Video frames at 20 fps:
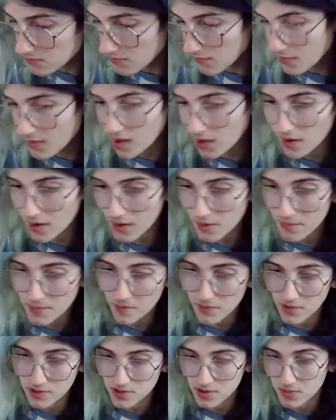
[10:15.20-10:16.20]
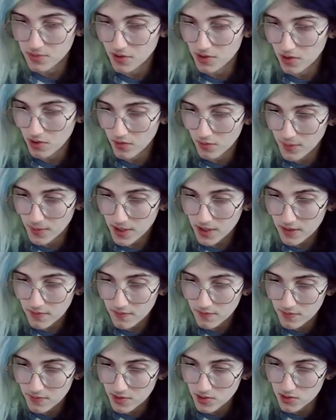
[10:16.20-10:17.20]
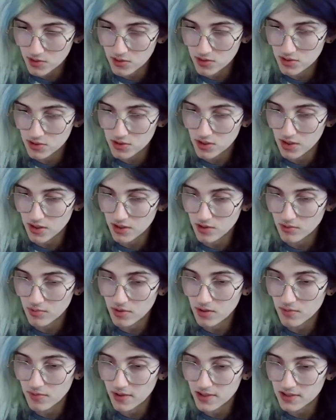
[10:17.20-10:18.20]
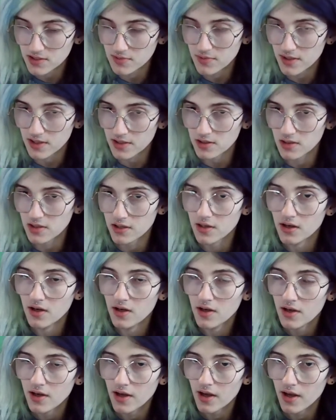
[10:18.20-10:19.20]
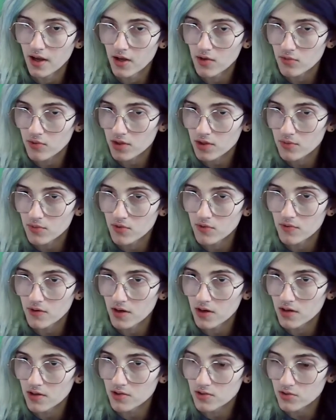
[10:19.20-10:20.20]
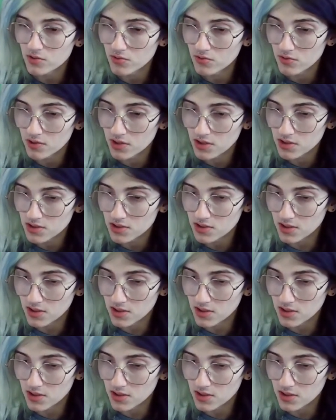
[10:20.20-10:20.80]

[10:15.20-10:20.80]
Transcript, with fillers: um, and once you put all of them in slide your button pads back on and we can move on to the stick